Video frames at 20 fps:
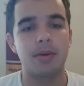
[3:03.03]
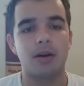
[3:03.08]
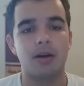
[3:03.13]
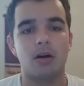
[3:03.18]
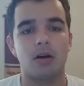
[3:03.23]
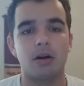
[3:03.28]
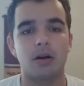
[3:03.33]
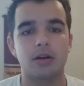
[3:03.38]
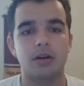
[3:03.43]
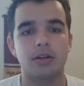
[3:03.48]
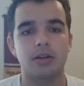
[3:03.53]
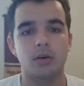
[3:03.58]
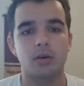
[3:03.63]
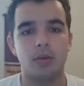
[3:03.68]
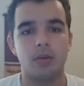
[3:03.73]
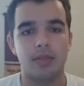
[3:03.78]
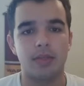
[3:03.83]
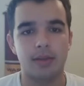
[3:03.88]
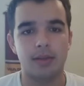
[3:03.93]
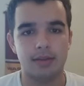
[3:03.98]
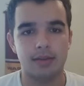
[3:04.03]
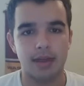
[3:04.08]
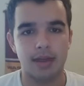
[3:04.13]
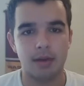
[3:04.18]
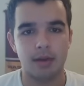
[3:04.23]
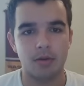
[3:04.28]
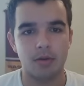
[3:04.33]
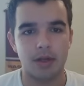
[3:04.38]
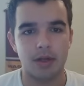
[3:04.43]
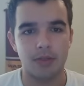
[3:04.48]
have been hard to win this
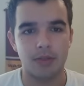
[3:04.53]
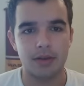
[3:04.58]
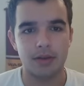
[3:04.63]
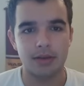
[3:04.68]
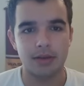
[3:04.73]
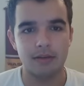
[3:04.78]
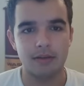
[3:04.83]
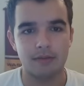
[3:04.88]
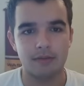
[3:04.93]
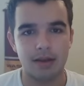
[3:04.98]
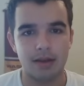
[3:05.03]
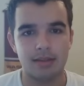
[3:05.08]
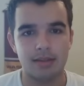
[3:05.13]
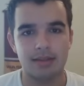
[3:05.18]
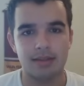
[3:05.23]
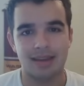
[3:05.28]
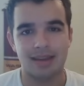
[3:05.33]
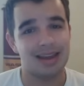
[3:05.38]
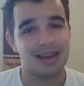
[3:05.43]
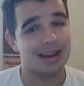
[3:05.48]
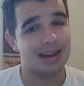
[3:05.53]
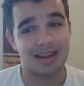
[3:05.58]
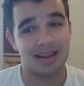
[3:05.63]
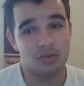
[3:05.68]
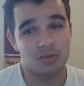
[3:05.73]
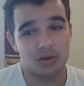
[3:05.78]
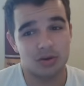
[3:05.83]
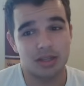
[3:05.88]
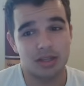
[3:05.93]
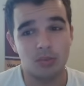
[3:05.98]
game without the defense.
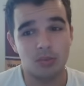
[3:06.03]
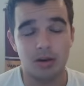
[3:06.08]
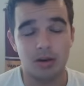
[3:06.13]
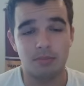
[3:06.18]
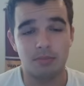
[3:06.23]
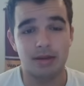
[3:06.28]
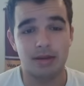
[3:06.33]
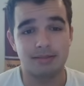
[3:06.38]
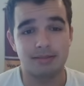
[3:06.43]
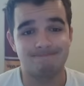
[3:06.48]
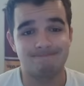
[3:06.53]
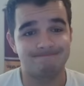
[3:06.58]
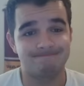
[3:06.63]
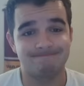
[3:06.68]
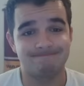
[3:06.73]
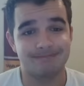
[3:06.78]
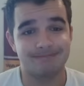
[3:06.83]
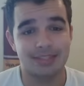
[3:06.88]
It really would have been.